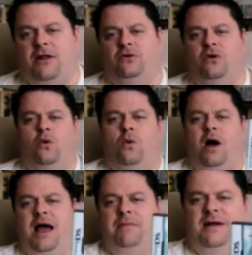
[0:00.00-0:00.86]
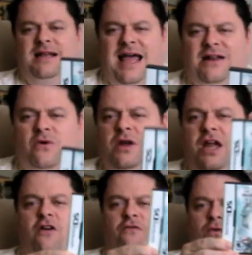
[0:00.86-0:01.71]
I don't know why, but I don't
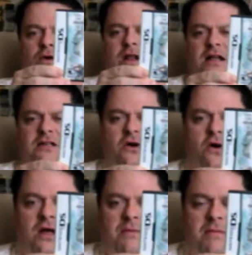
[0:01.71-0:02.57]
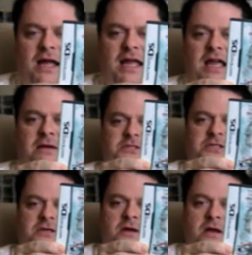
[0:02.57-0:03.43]
care for a lot of talk in my
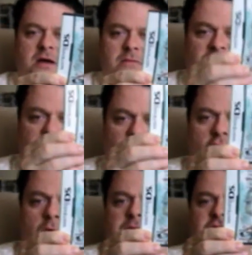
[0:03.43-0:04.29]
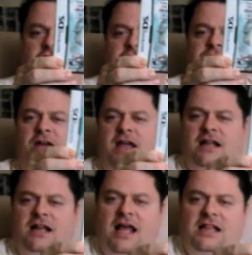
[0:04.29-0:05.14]
games. But if you're an RPG
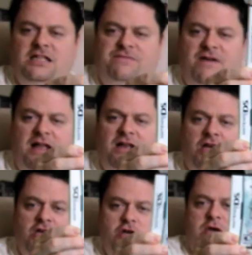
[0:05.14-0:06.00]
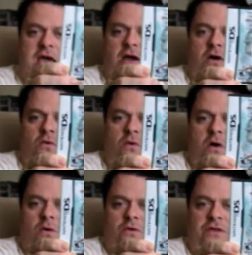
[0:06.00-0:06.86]
fan and an Atlus fan, you can't go
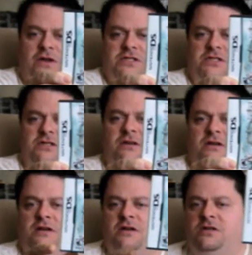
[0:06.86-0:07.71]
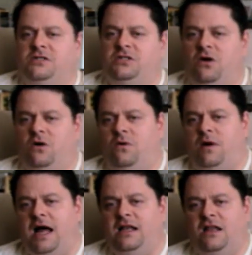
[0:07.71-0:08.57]
wrong with this. So
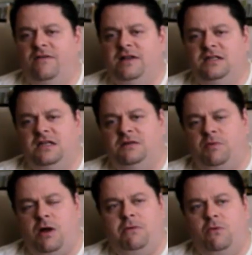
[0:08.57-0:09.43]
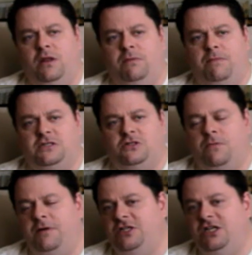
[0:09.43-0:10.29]
I love it. It's probably one of the best
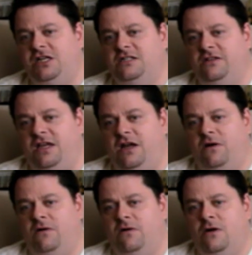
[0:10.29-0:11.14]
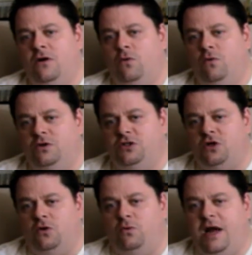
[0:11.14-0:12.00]
RPGs of the year. It's
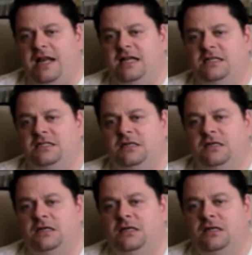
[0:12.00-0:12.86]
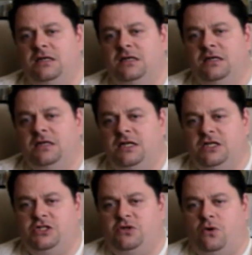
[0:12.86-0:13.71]
called Radiant
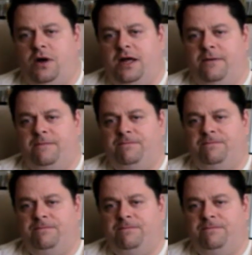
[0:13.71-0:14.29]
Historia.